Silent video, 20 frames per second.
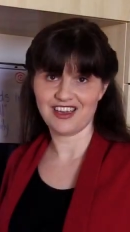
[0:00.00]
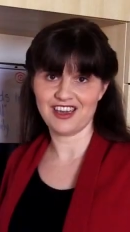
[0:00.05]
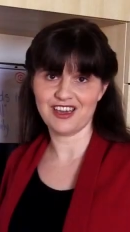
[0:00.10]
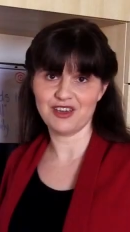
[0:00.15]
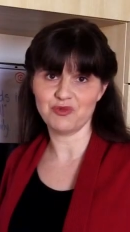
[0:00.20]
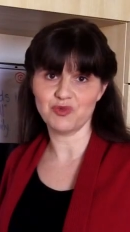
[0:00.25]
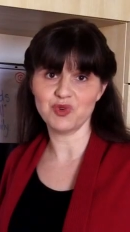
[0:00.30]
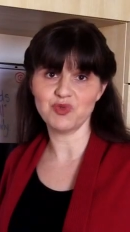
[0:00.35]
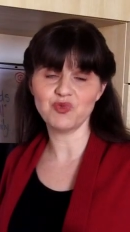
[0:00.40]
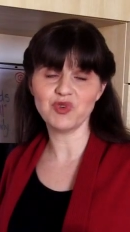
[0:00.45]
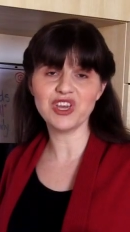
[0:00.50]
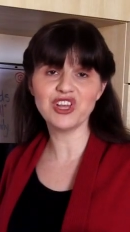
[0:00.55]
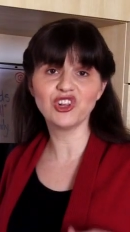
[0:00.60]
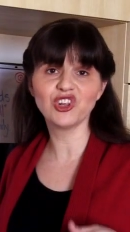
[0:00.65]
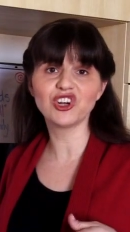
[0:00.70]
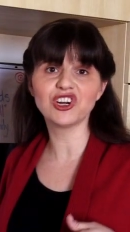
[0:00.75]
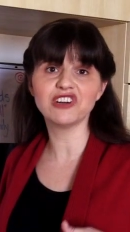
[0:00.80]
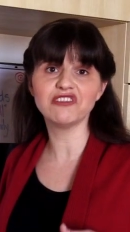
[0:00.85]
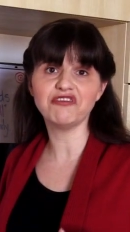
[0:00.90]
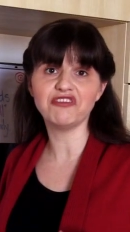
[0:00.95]
Okay, when we
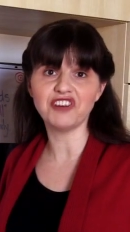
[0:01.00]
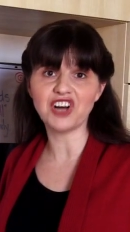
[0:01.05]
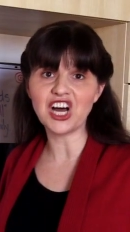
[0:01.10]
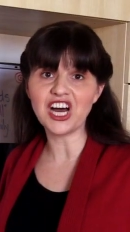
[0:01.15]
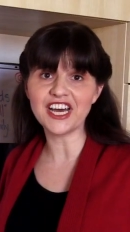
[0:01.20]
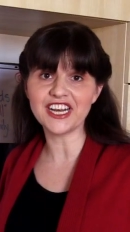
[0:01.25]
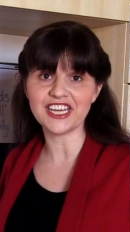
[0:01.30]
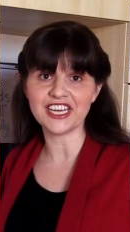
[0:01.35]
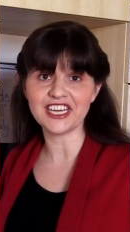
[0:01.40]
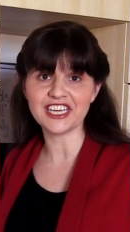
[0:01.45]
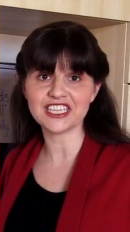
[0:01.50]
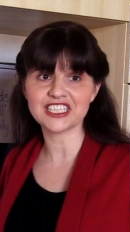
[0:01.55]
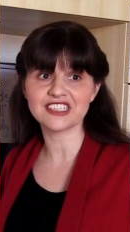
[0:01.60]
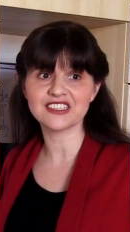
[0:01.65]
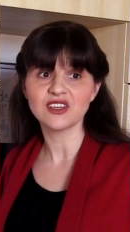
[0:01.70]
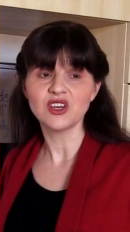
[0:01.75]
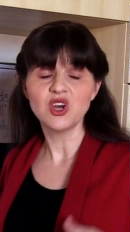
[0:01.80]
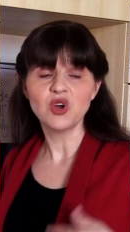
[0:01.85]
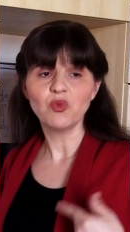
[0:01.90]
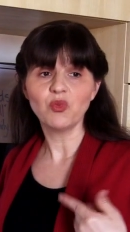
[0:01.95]
learn phonics,
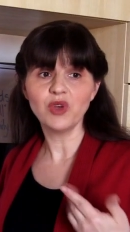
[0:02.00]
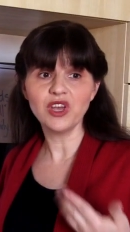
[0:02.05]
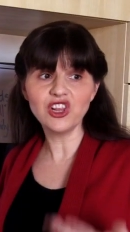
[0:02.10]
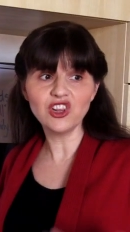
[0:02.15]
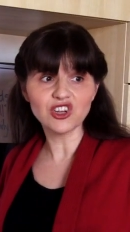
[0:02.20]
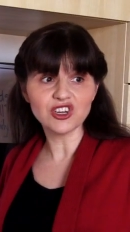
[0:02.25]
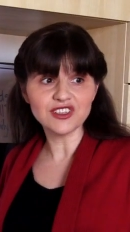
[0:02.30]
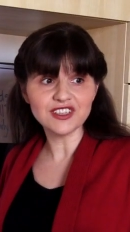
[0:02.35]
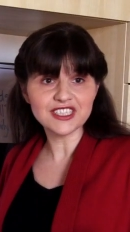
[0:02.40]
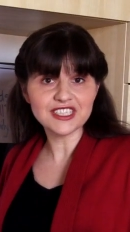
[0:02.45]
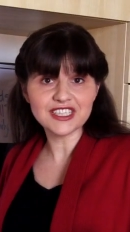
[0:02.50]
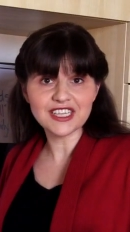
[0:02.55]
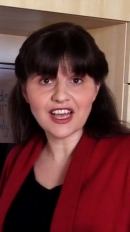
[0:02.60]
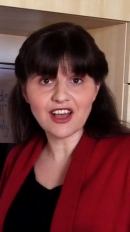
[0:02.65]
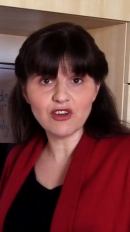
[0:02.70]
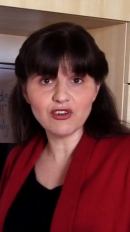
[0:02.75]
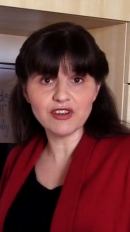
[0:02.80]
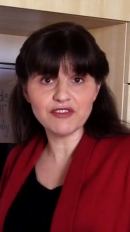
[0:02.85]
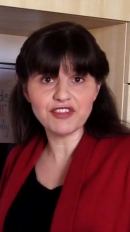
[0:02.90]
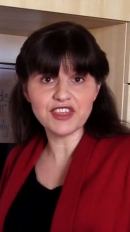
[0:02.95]
we learn the
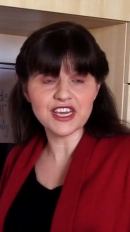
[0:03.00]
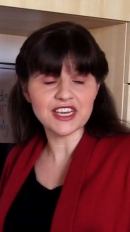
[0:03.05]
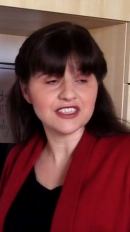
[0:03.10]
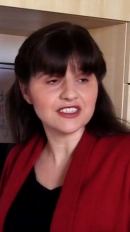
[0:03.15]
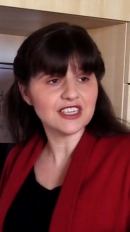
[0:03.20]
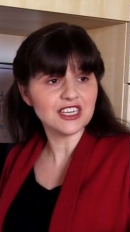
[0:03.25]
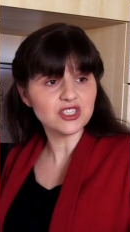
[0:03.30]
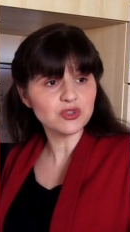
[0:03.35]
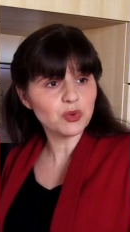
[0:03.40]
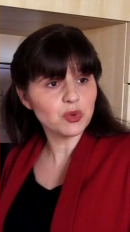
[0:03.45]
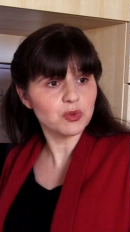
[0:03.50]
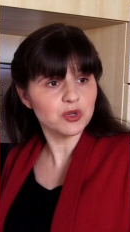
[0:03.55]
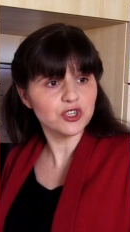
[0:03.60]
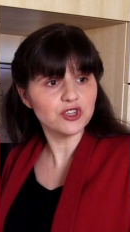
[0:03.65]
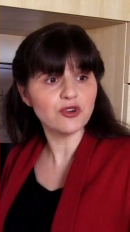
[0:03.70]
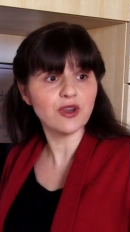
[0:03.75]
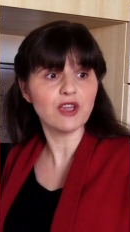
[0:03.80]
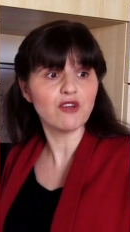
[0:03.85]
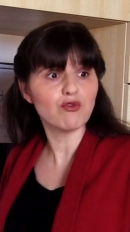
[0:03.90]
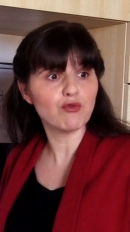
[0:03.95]
sound of things. That's what we're
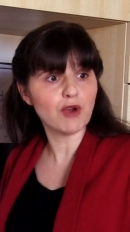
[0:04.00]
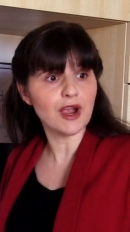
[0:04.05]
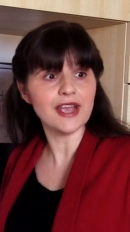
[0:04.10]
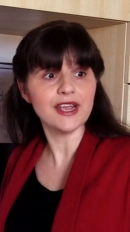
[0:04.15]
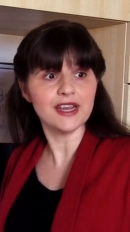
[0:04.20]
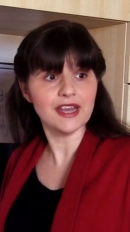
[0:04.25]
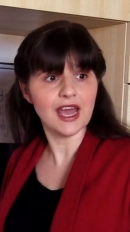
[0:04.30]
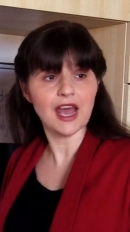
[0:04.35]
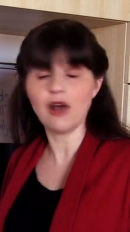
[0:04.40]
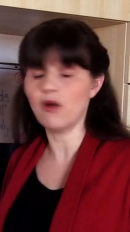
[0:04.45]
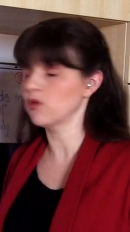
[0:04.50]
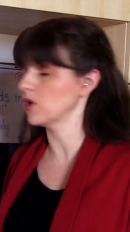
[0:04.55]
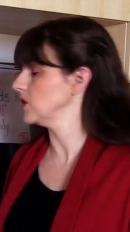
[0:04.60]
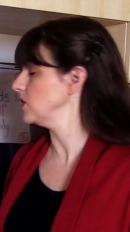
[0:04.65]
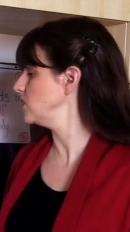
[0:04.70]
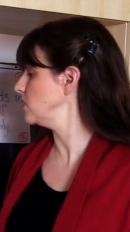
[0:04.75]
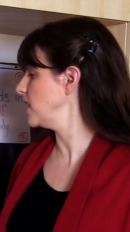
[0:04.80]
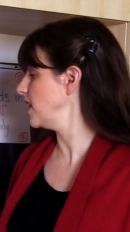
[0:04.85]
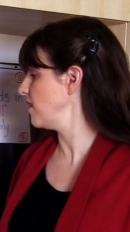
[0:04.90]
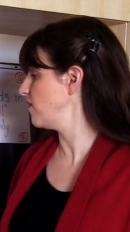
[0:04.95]
doing right now. We're
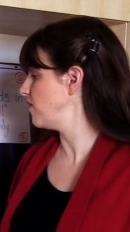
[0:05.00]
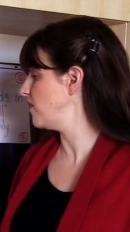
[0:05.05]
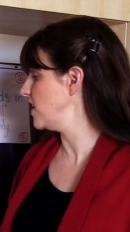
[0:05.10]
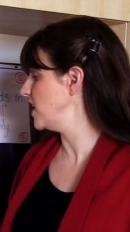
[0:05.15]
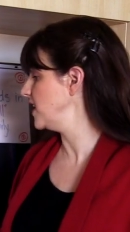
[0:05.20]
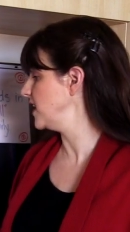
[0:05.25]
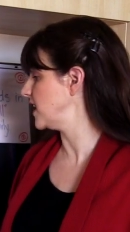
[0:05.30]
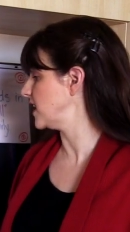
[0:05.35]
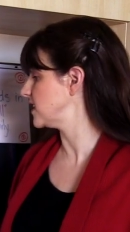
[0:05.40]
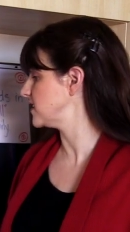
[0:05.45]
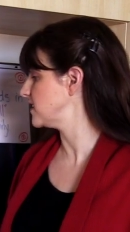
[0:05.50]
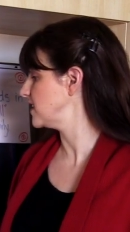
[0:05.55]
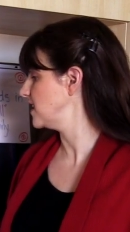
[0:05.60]
learning phonics.